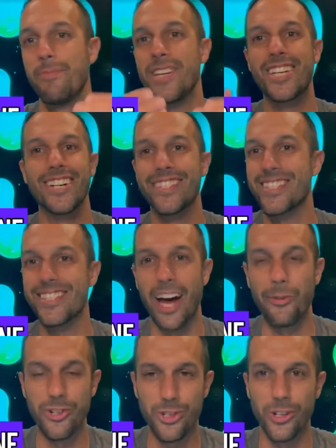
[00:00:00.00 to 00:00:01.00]
because it's
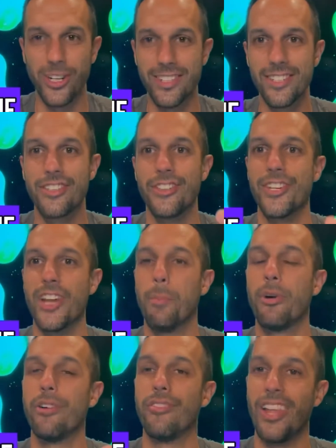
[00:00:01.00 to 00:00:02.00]
not restricted to the
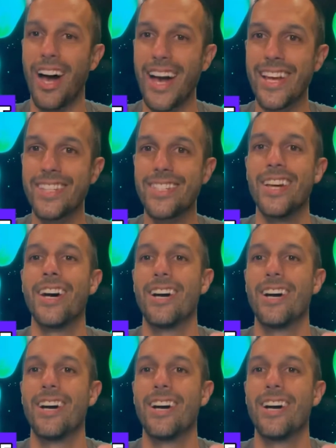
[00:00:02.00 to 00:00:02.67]
number of lines,